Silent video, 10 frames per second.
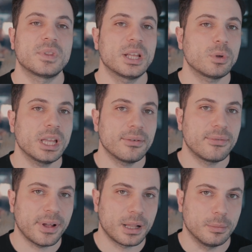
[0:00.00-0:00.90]
Then we have
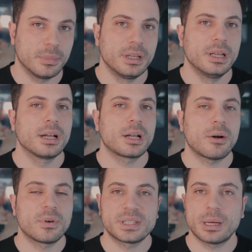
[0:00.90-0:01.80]
Felm,
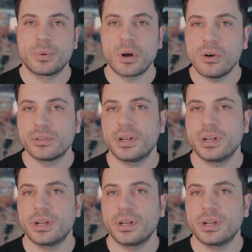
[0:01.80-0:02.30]
covers a broad